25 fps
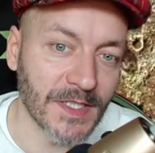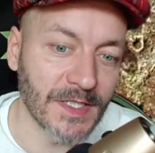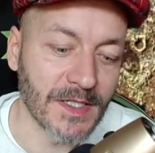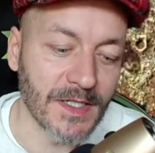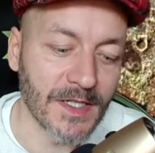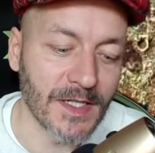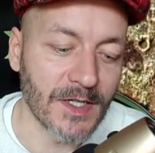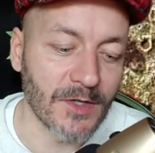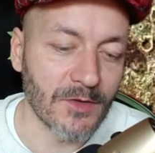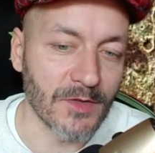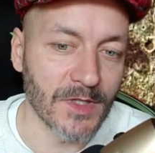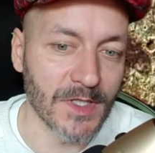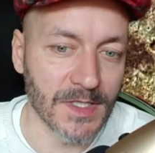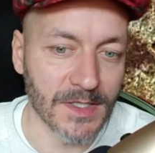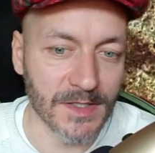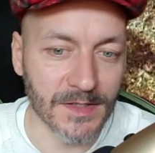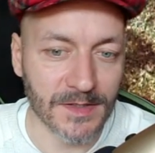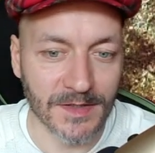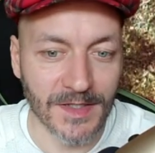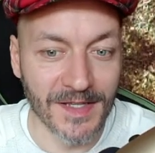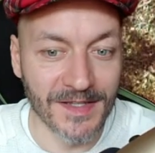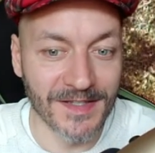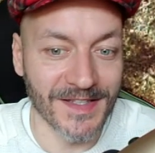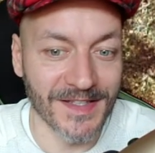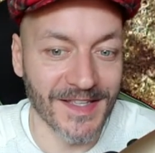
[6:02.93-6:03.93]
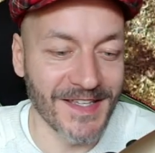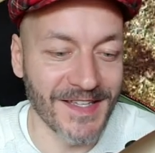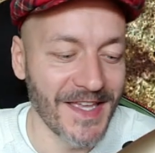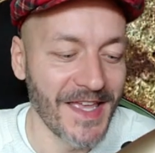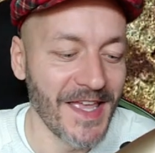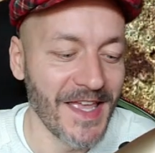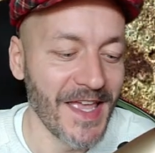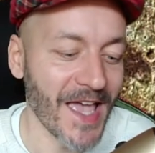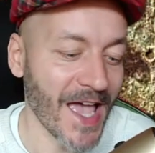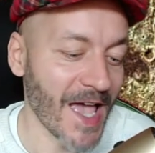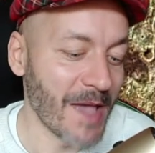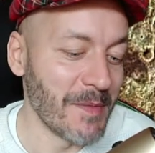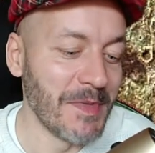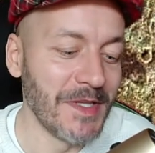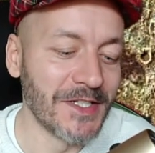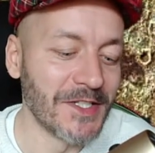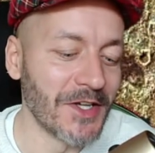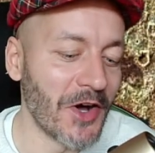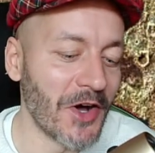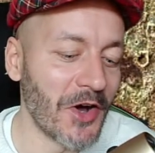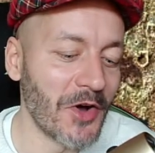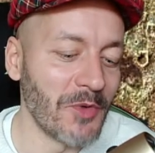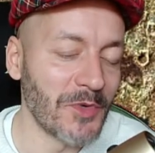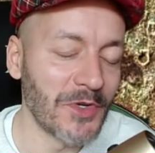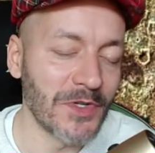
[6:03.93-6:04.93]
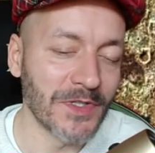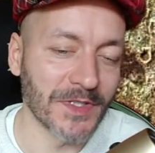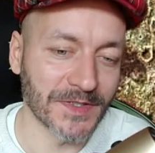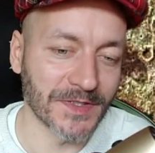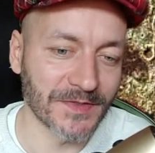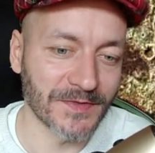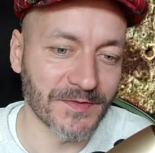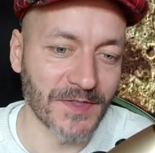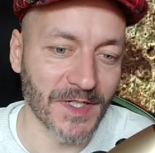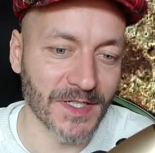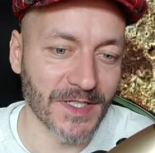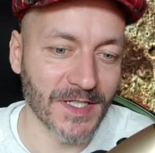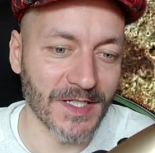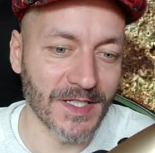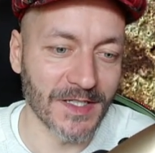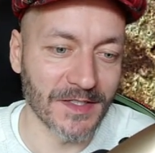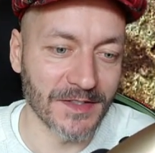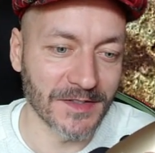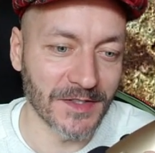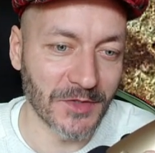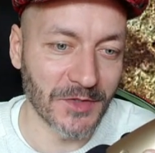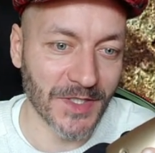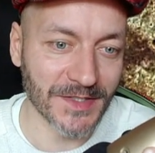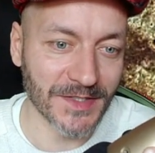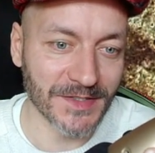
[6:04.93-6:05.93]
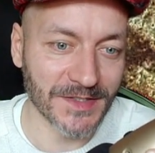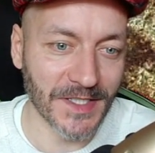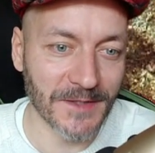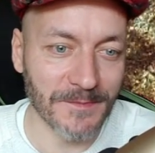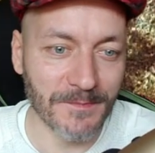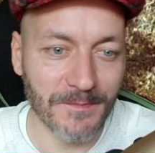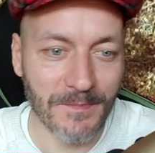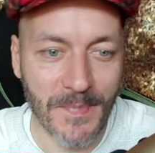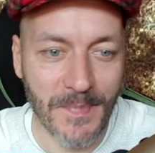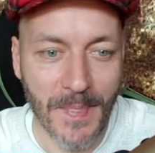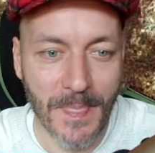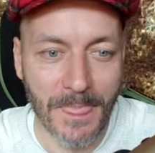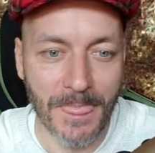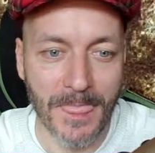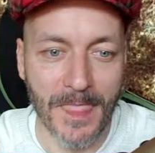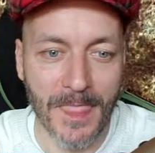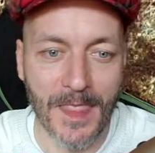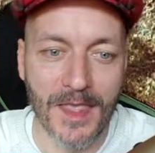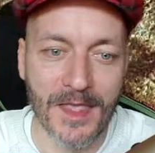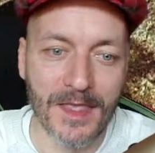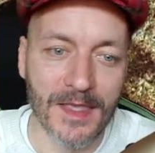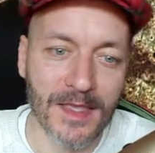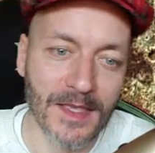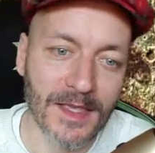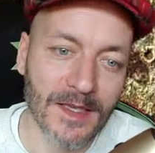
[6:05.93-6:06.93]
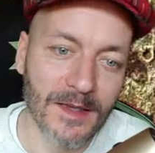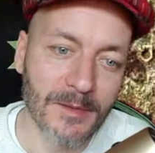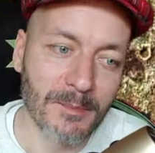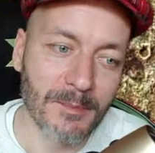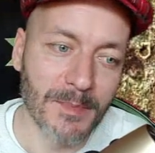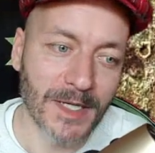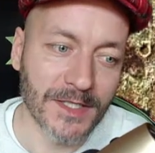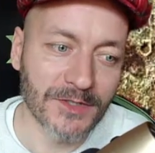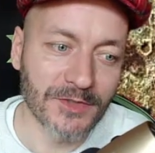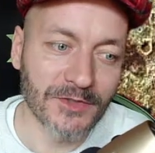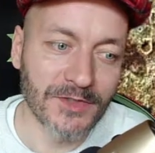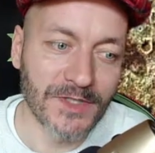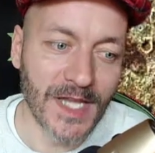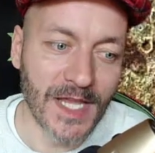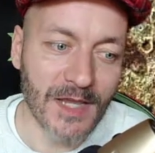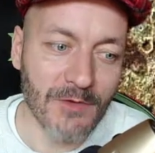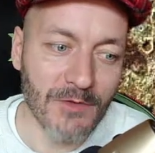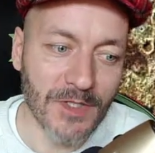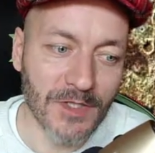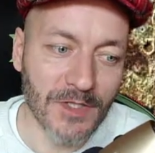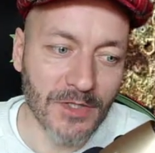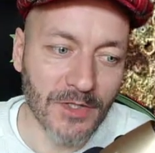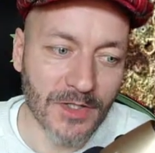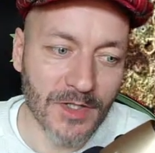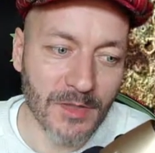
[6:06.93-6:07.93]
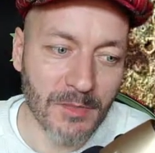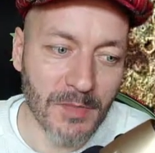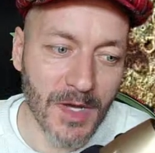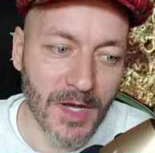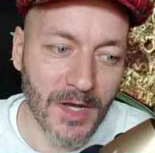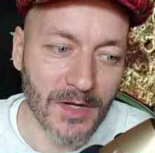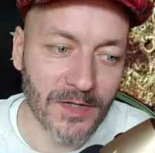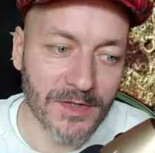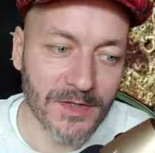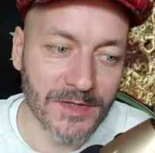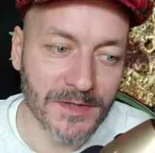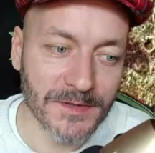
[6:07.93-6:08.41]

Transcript: area. I mean, the whole moon is fucking interesting. But today we talk about